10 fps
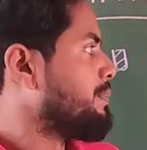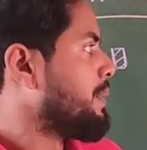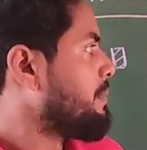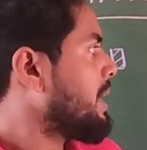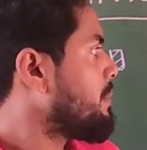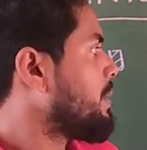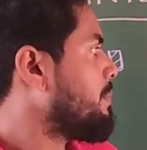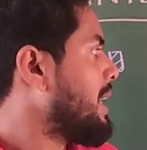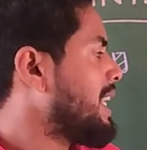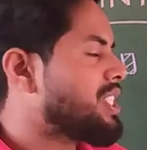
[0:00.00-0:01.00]
Favorable
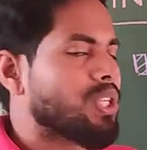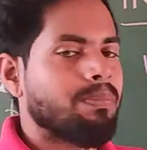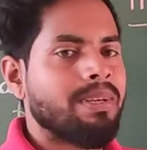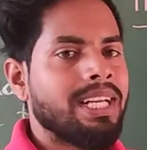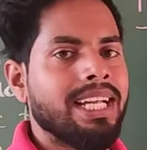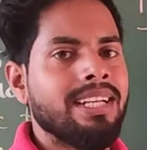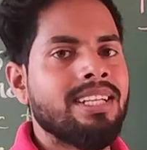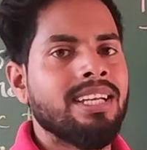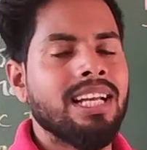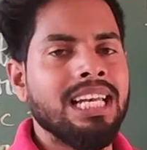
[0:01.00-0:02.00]
balance of
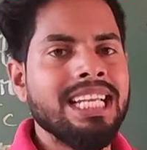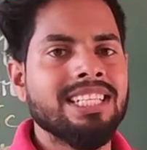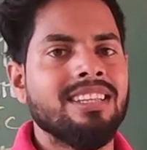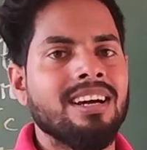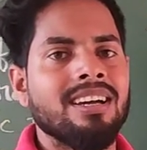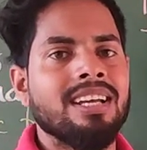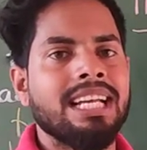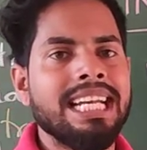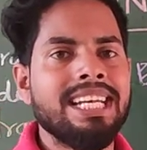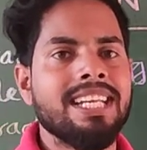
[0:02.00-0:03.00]
trade lead the
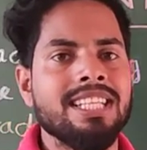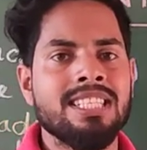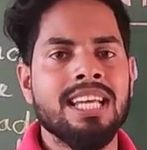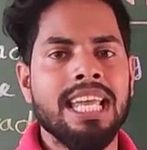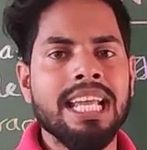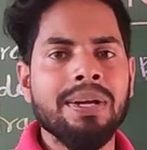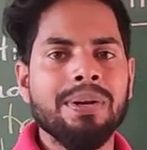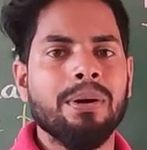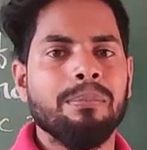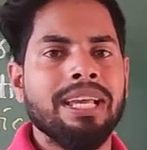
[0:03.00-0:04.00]
country's
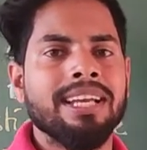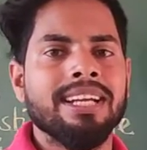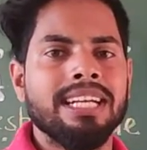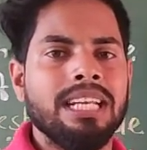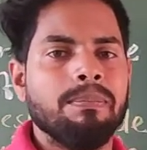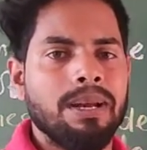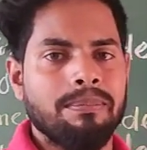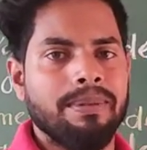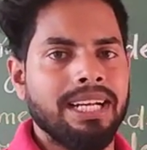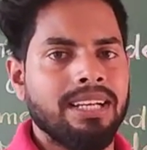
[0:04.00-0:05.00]
economic
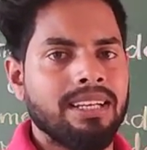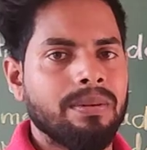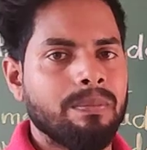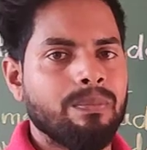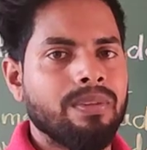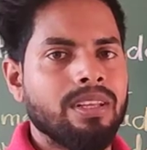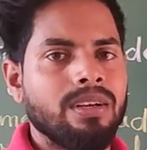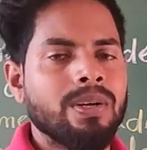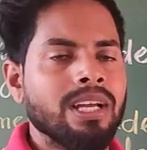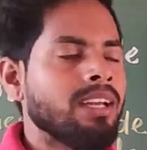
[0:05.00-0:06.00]
development.
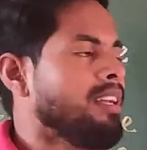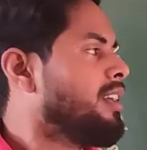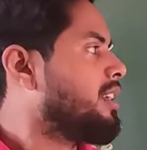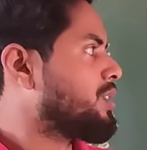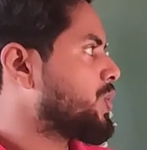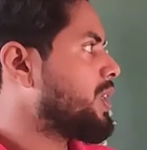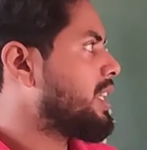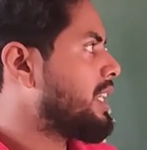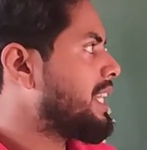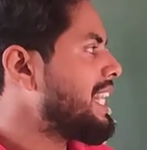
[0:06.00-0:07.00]
Okay.
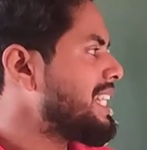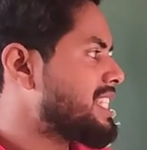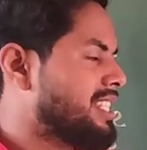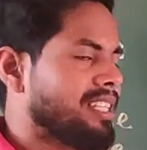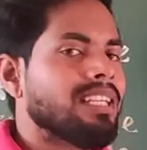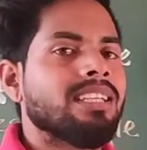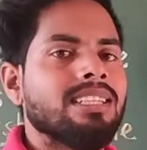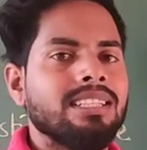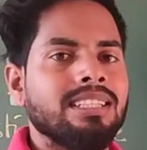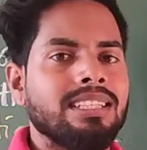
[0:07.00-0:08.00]
So, let's
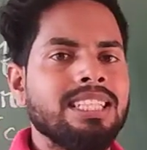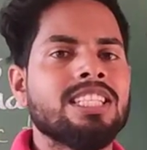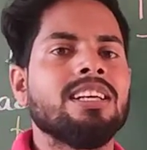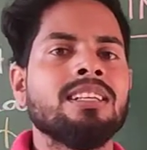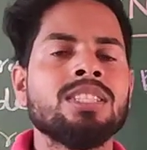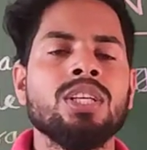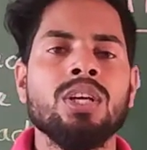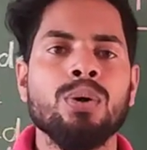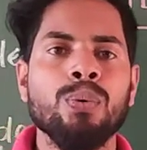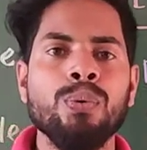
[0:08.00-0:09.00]
discuss
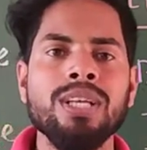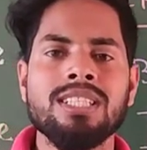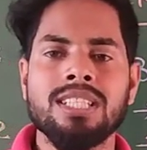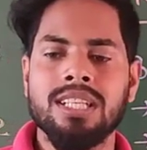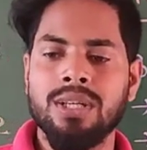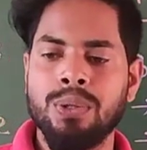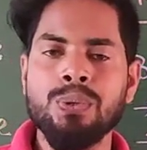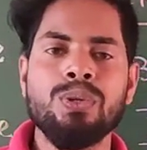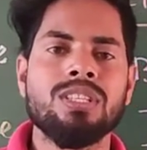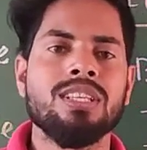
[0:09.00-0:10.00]
which
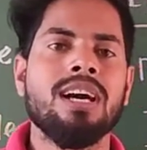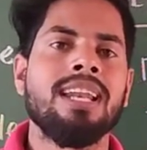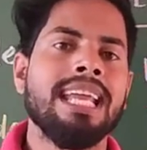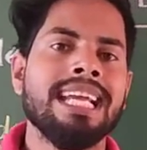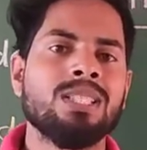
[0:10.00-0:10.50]
goods are